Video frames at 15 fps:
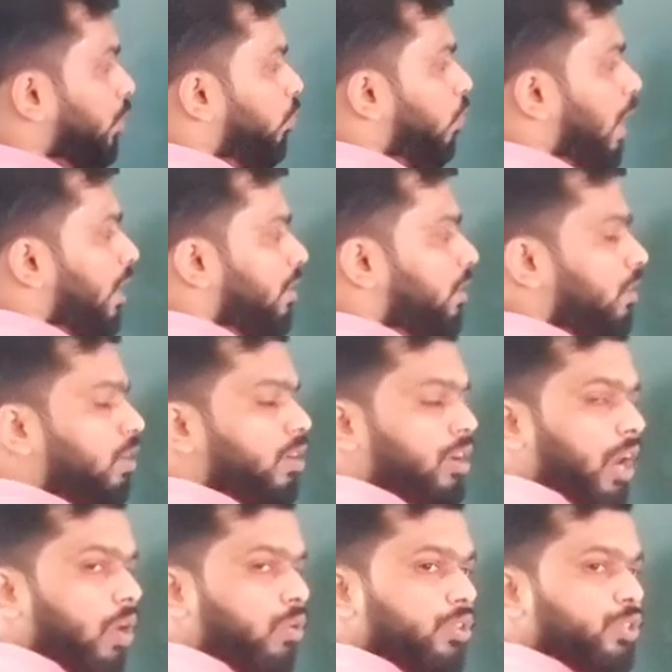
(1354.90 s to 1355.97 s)
one
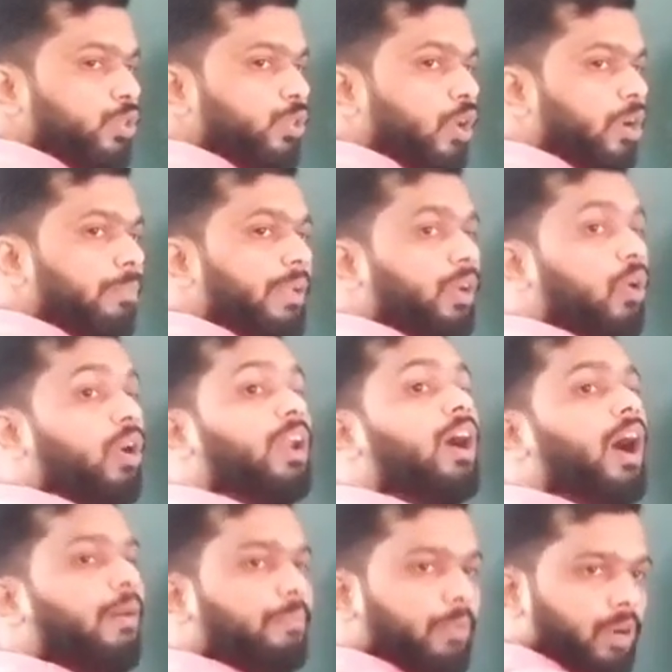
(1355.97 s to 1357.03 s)
round should not be one
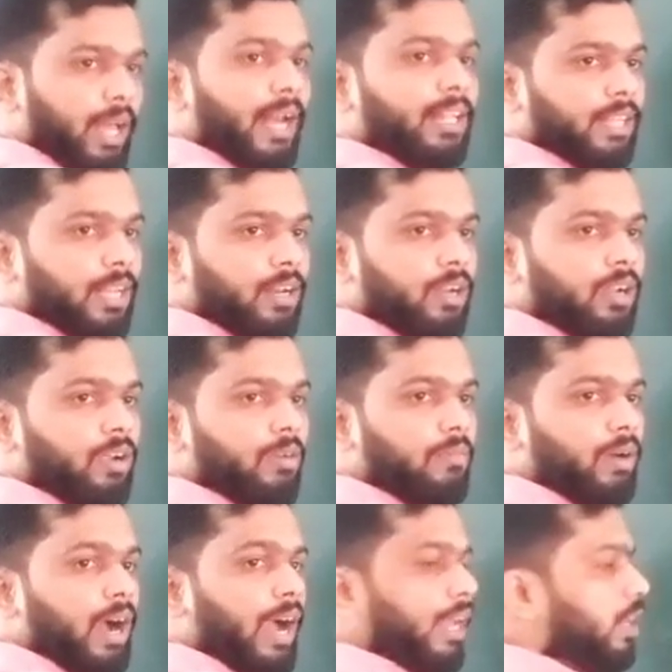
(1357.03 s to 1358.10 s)
upon another,
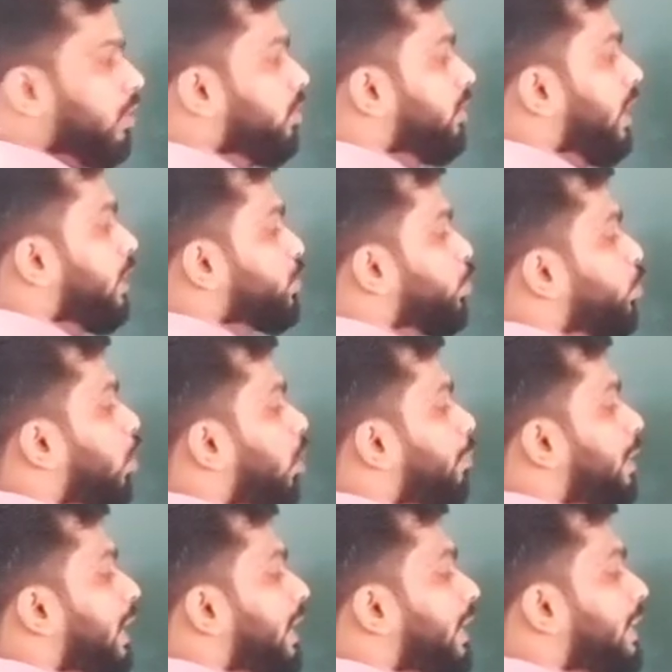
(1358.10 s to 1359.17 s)
and there should not
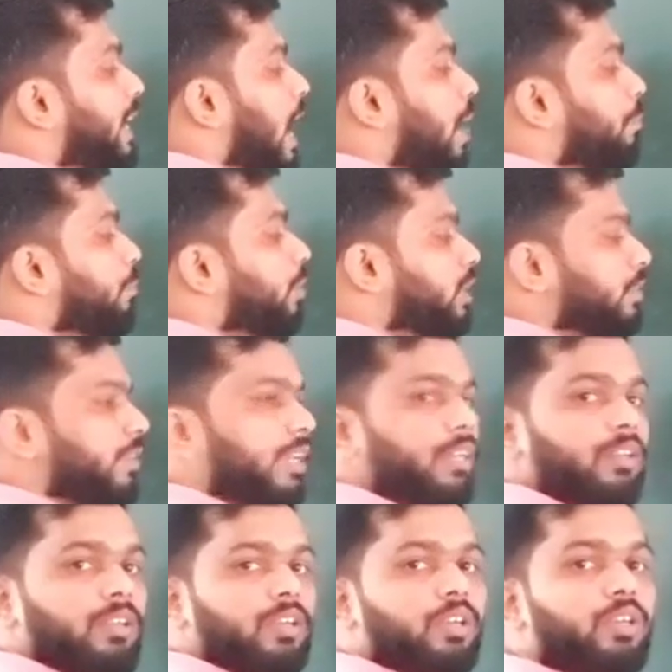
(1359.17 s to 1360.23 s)
be any gap
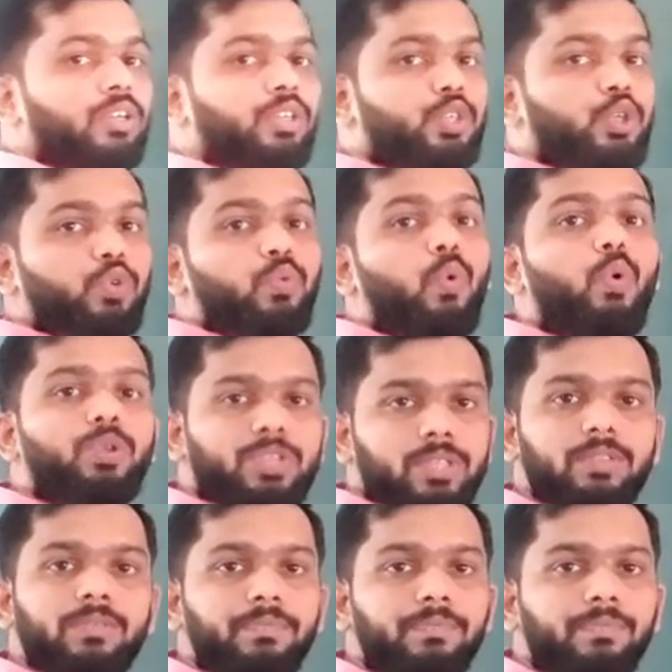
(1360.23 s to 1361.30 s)
between two
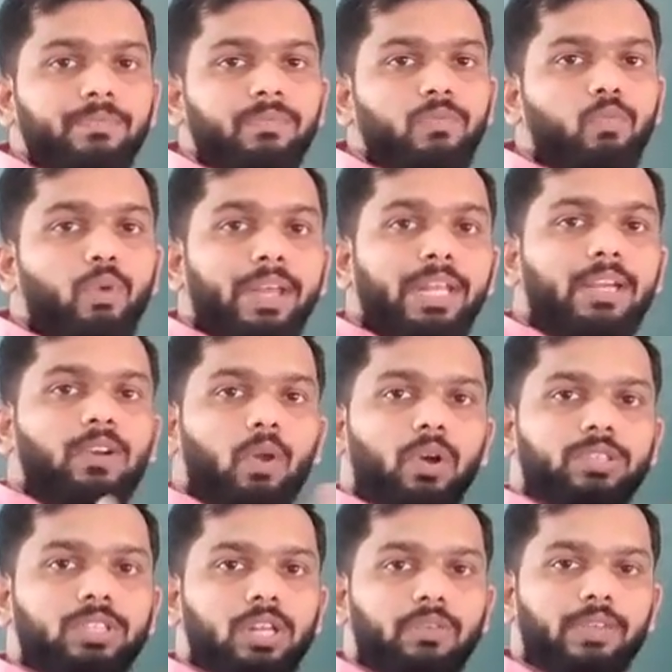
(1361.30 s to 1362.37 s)
wounds. Very
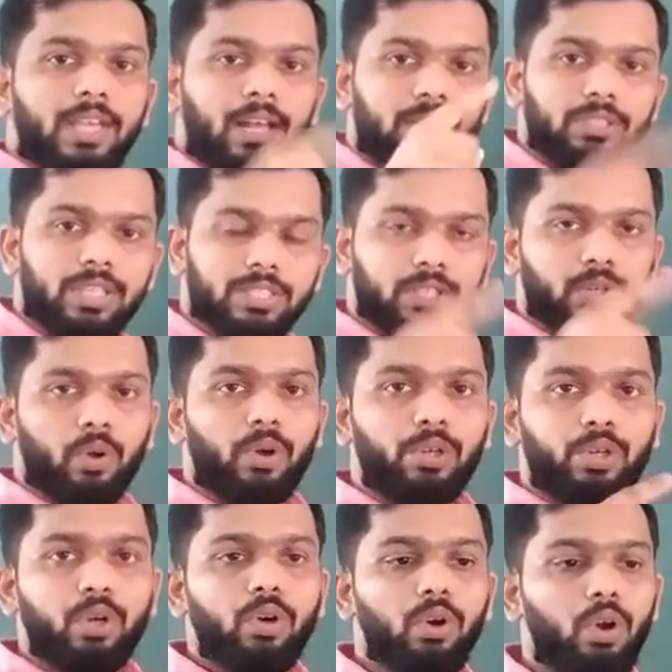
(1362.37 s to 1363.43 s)
closer, we are just going
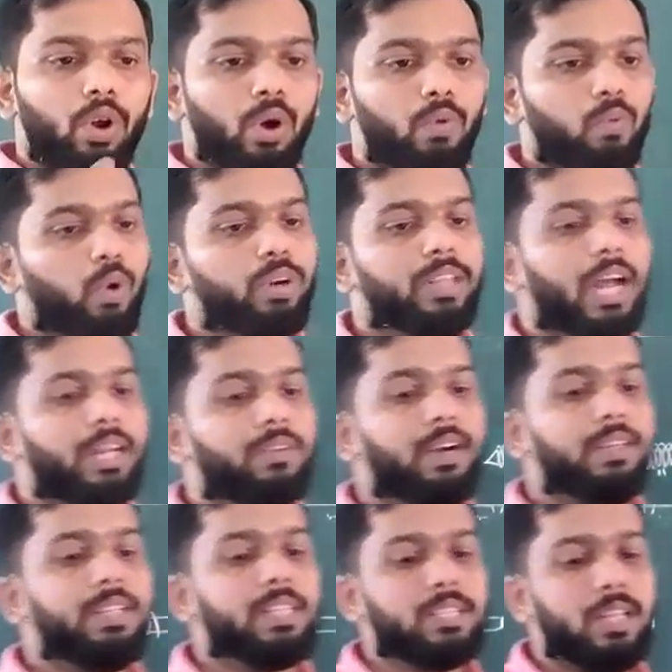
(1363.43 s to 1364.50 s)
to wound that
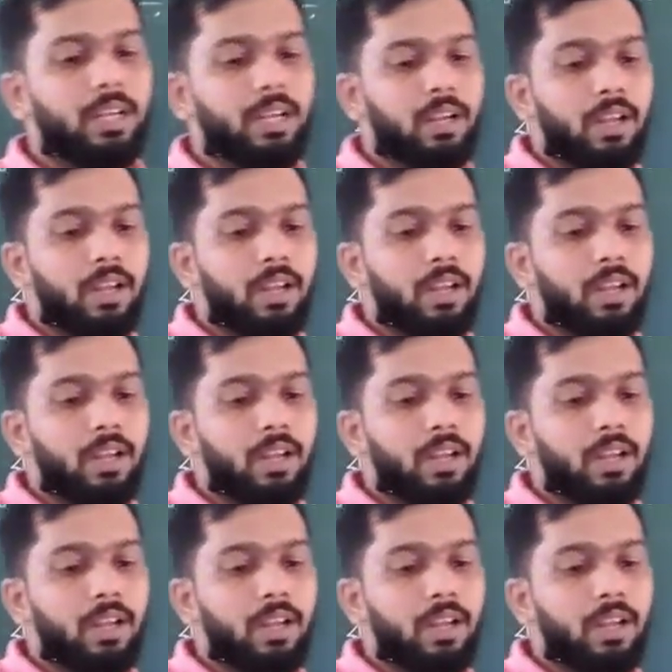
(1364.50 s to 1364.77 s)
one. Just